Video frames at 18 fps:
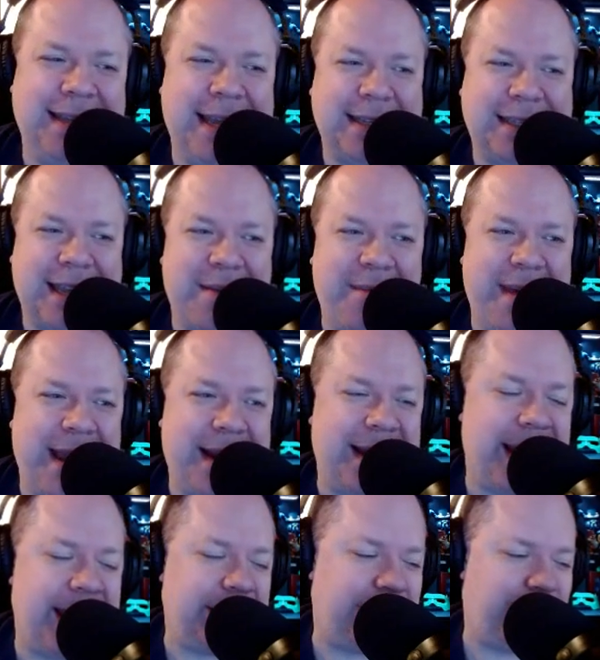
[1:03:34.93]
Yes, come
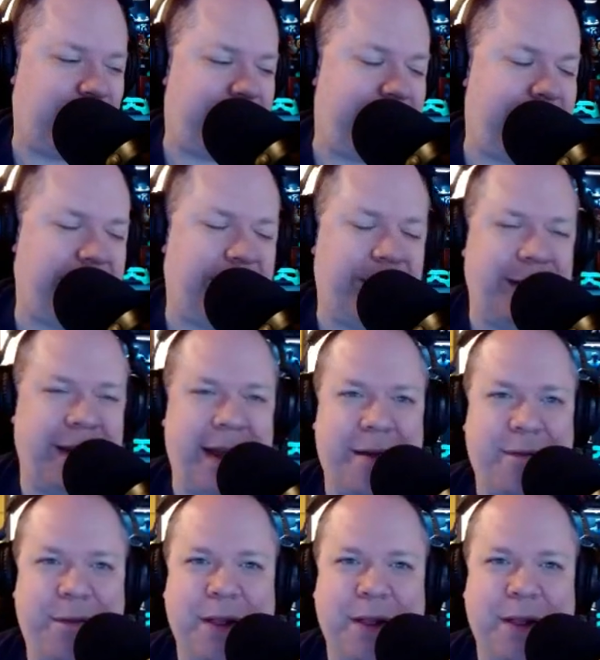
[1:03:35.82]
back next week uh,